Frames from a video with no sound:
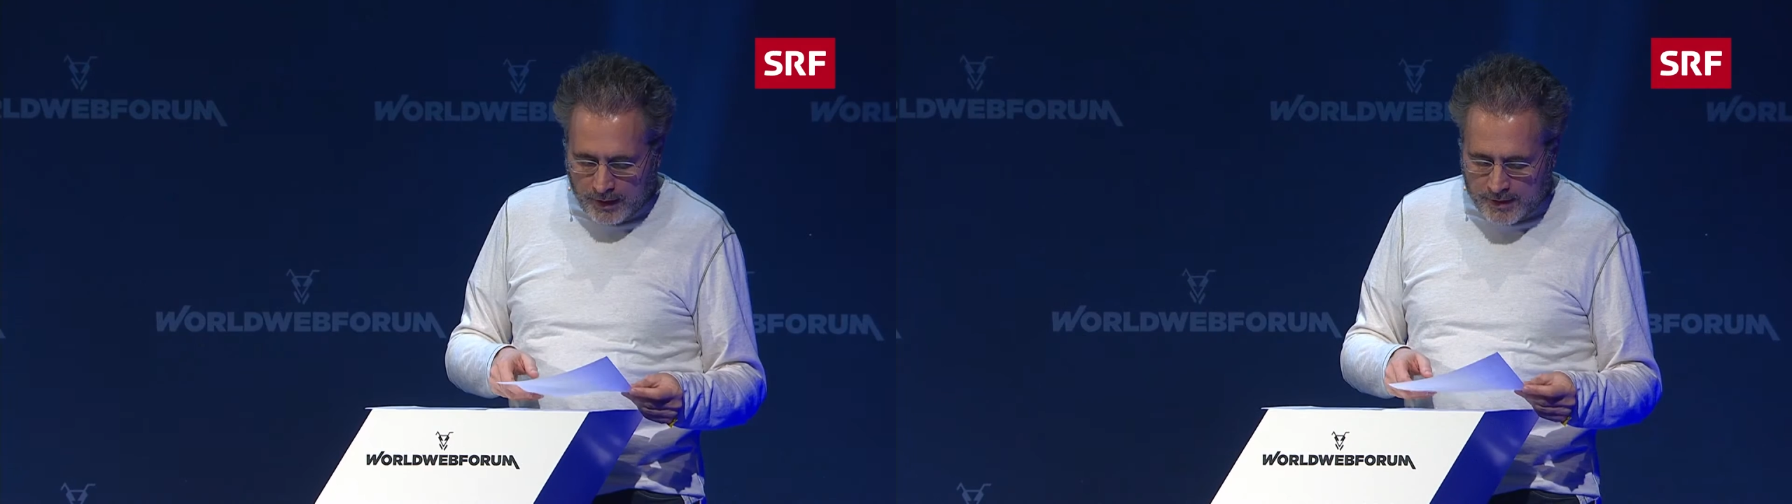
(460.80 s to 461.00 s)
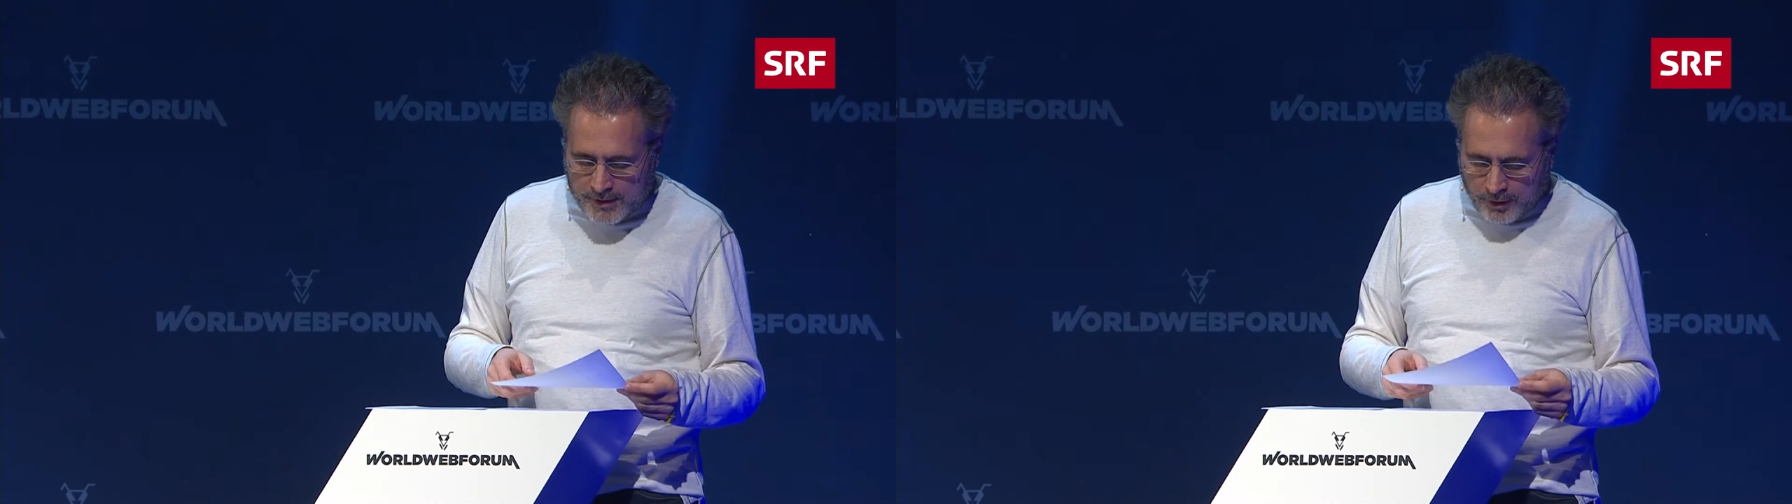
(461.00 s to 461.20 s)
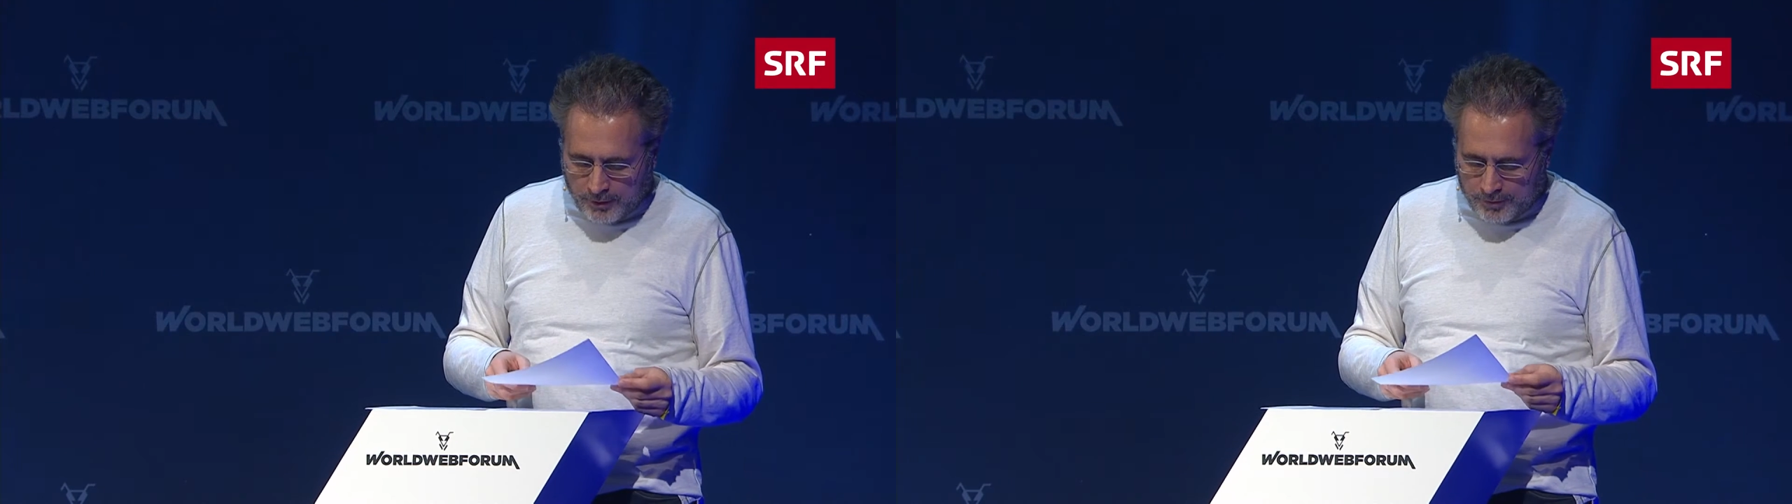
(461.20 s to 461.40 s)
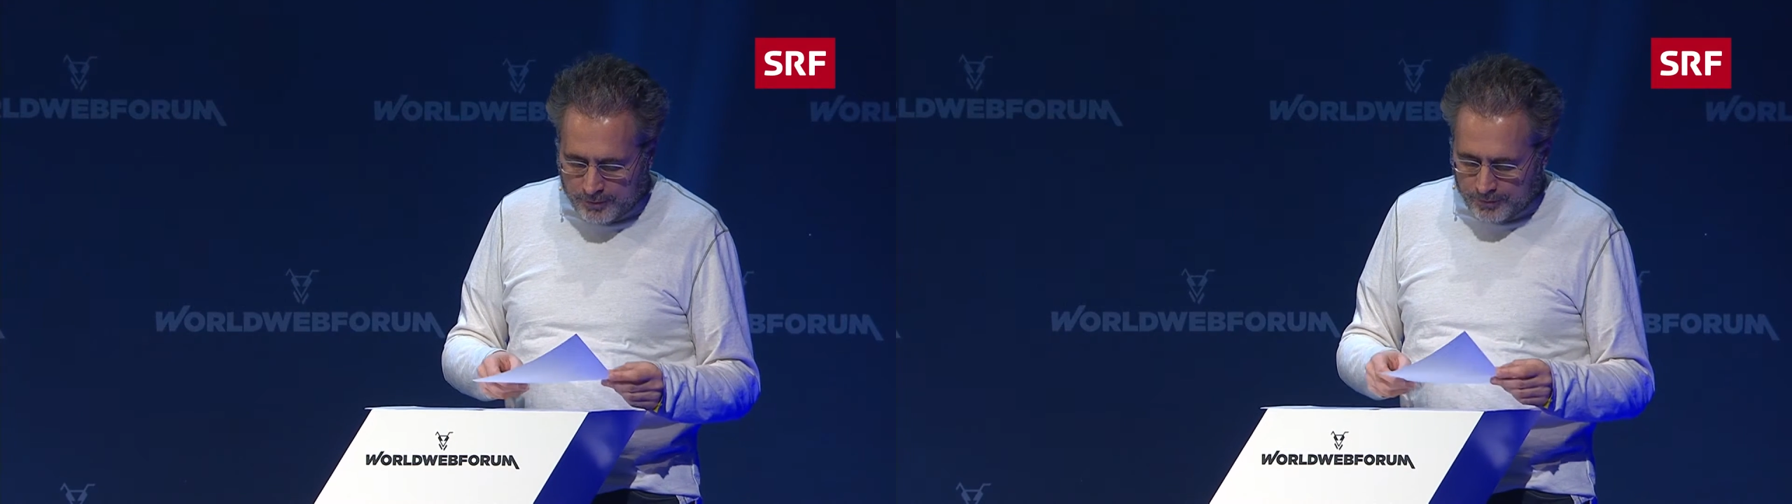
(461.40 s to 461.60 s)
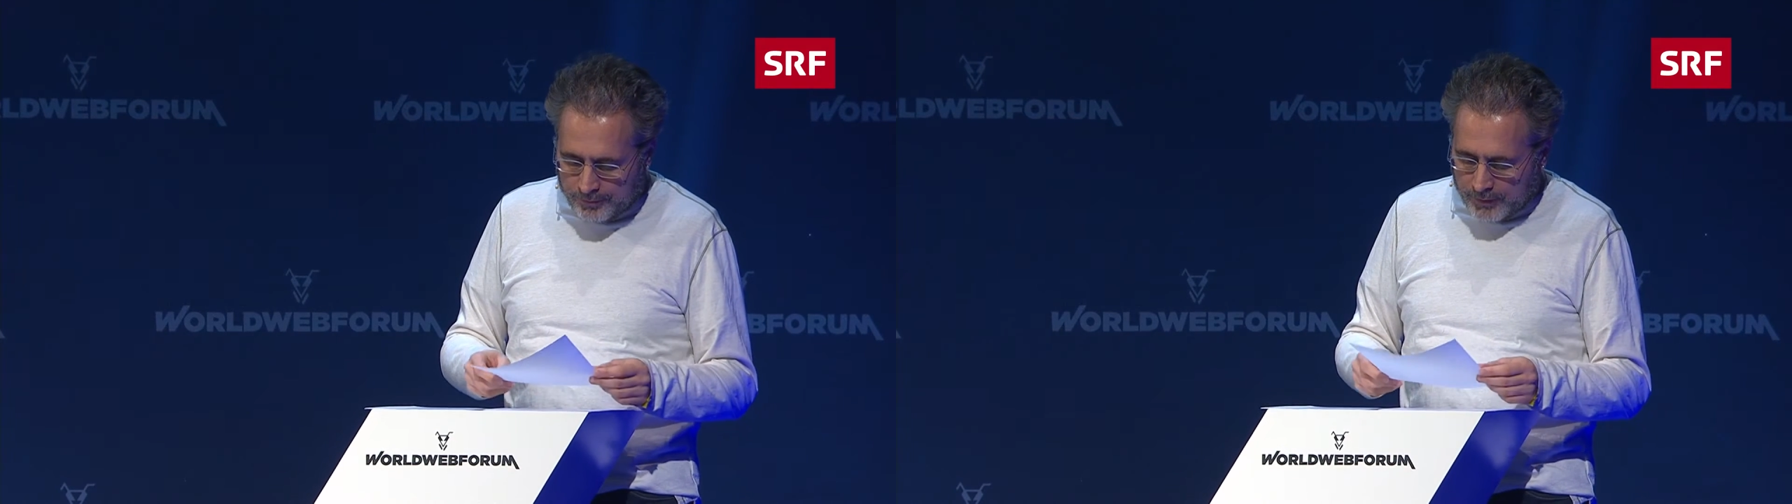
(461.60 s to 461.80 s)
So
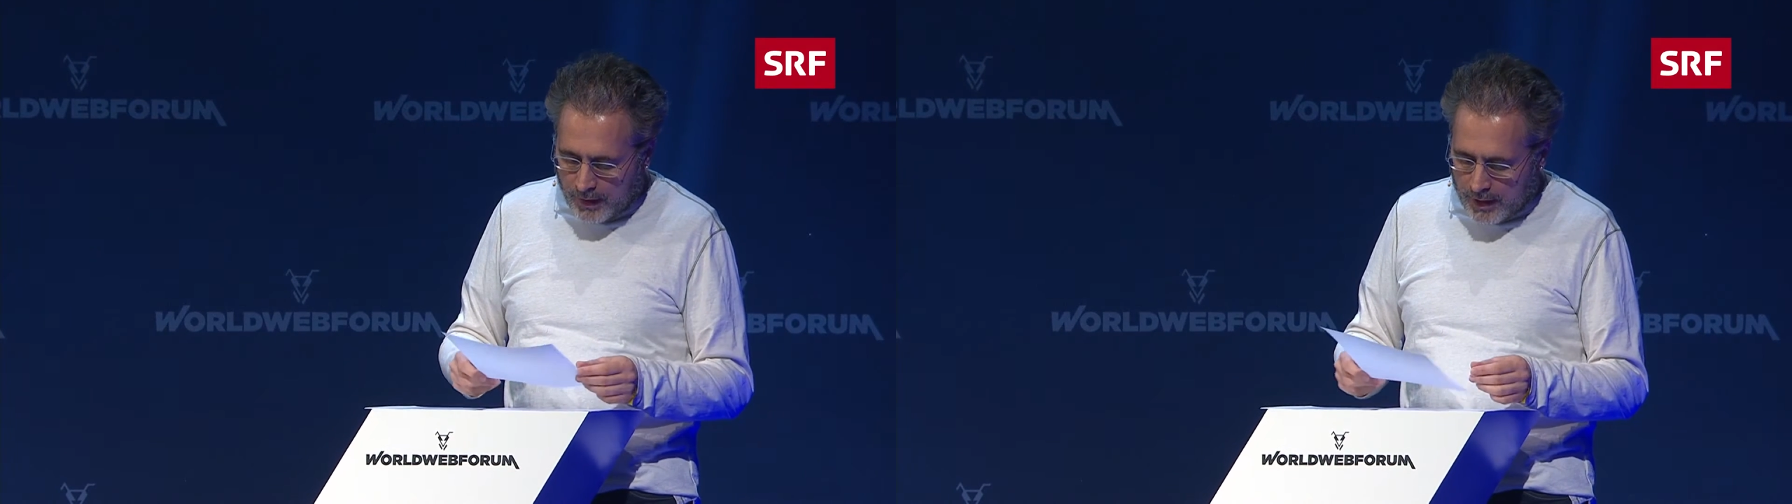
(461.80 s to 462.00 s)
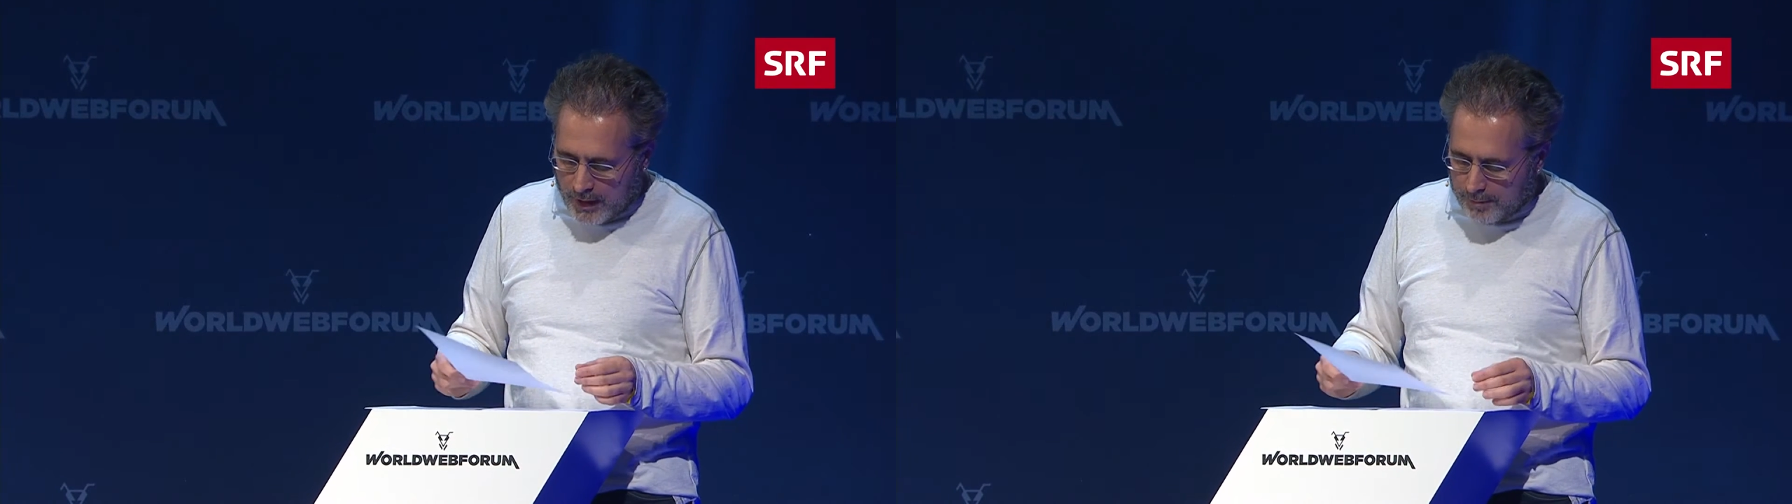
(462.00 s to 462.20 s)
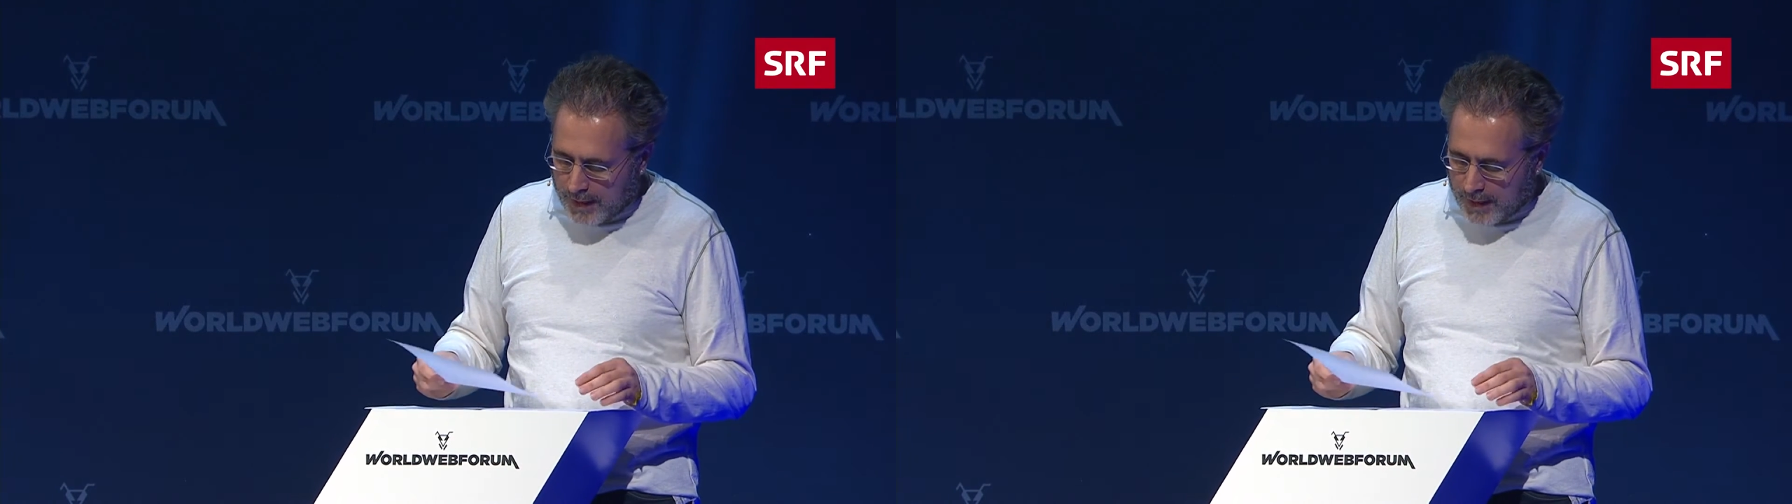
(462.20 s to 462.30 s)
uh,